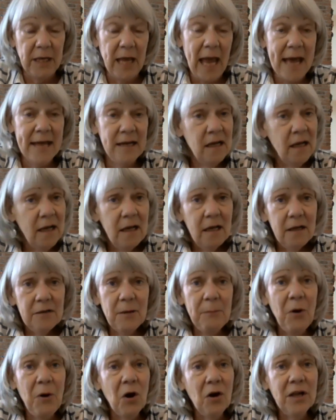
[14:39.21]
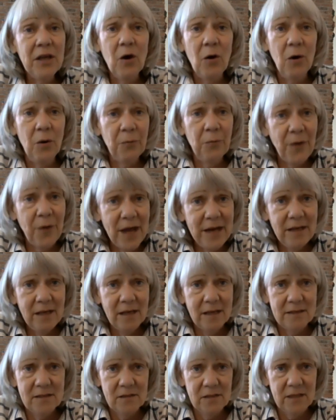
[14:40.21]
and the party already
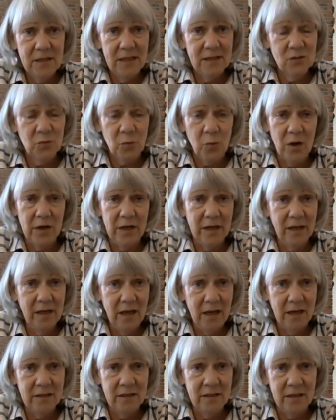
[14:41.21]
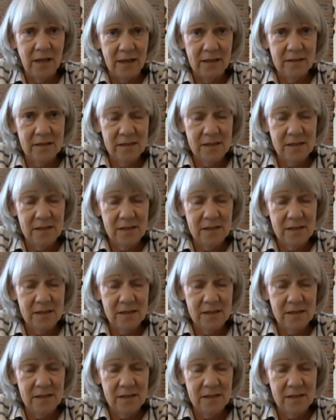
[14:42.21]
is running candidates.